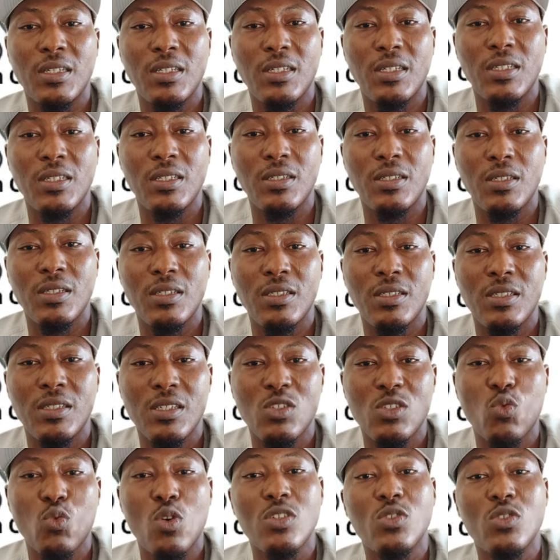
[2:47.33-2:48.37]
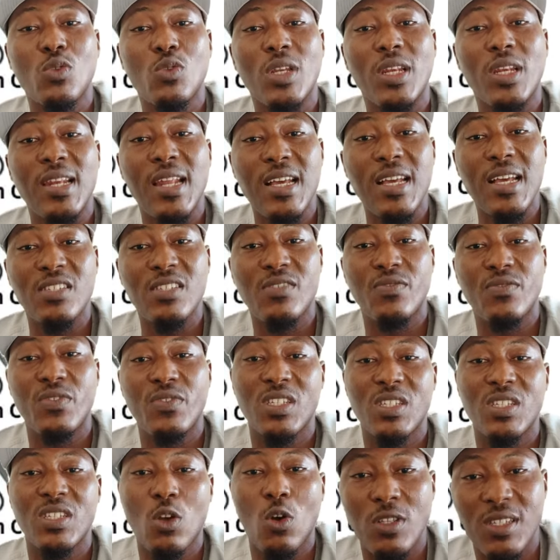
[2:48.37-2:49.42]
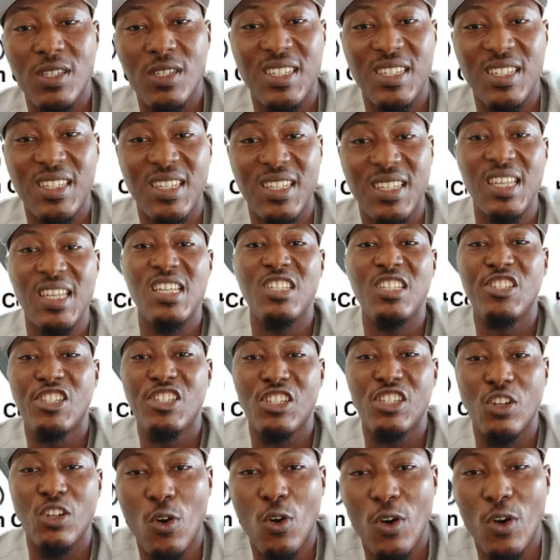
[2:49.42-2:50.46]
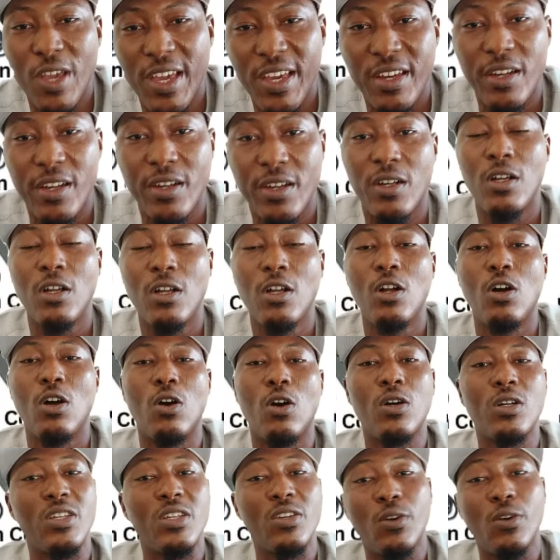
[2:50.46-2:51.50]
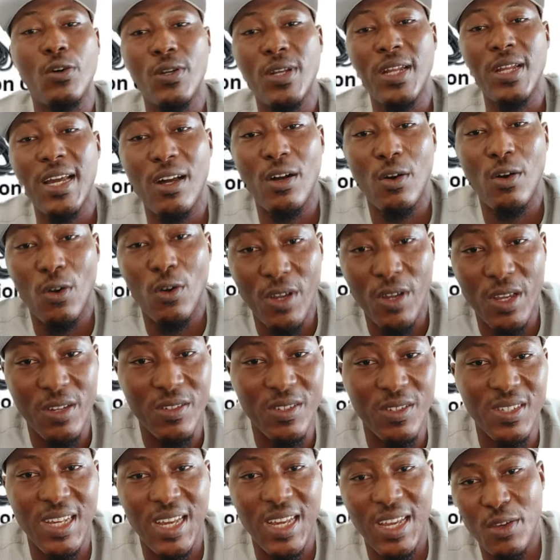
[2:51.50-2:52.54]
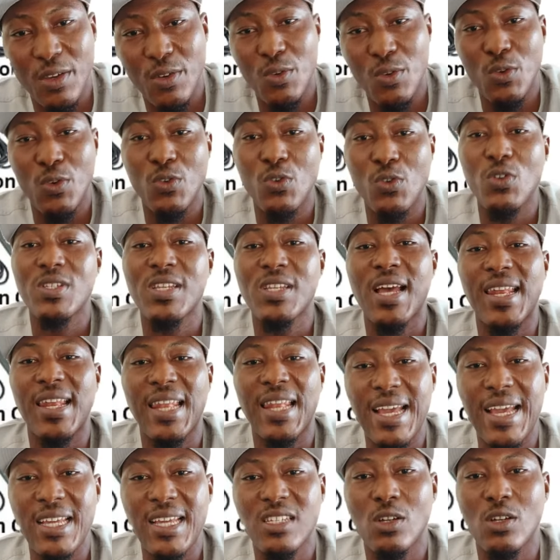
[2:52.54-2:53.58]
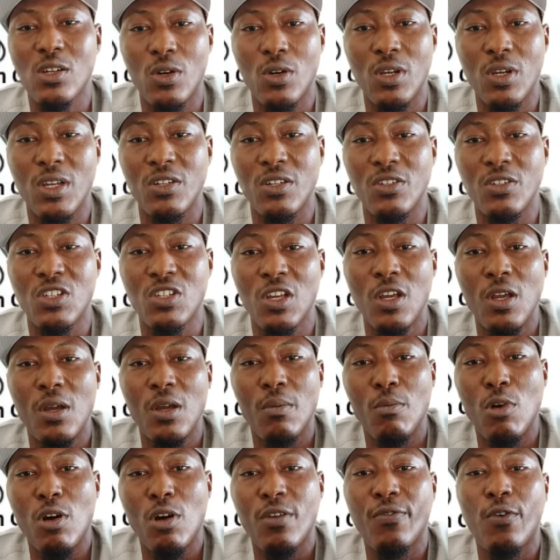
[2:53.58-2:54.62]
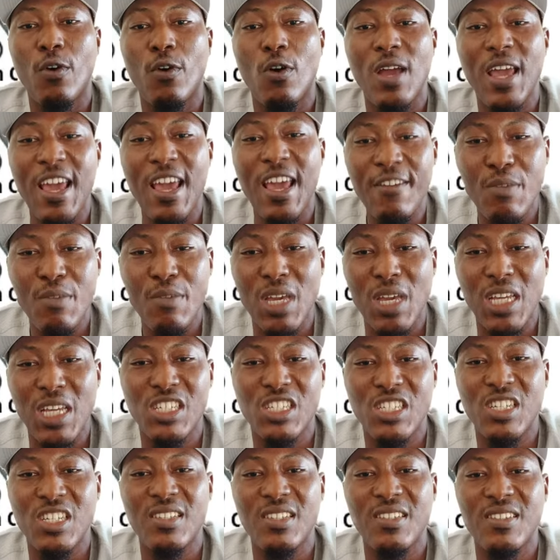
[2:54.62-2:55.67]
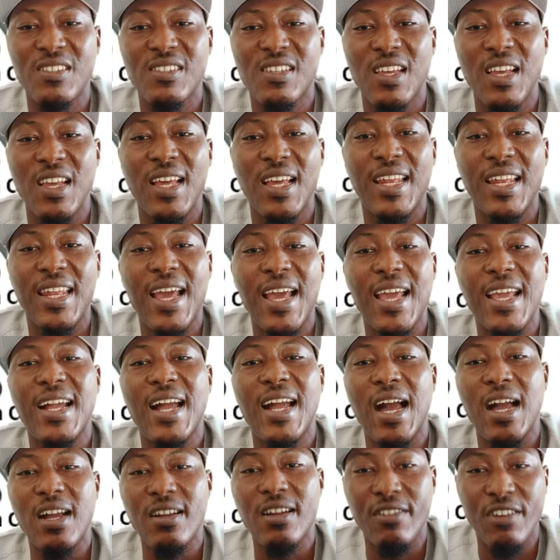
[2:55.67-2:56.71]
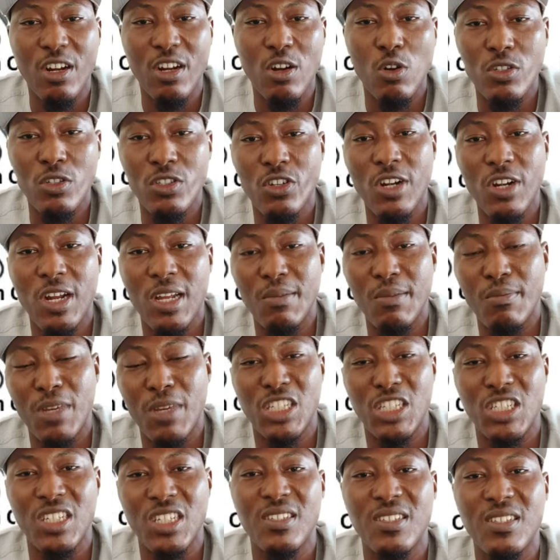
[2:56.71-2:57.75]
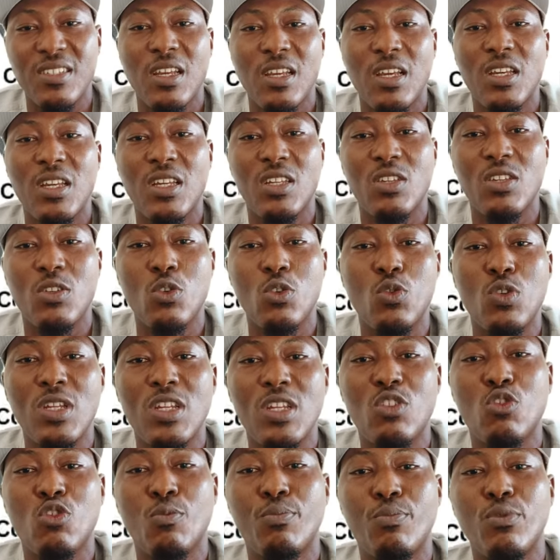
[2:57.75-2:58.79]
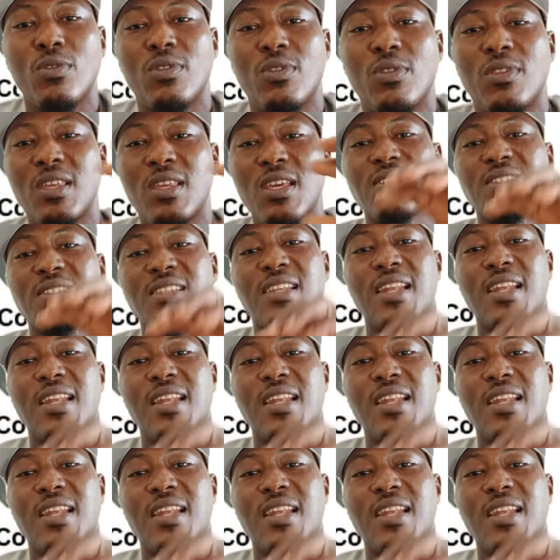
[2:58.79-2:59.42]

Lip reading: these ones with less viscosity, the engine oil or the other oils that you know, those are light oils. But for heavy machines, like agricultural machines, you need to put things like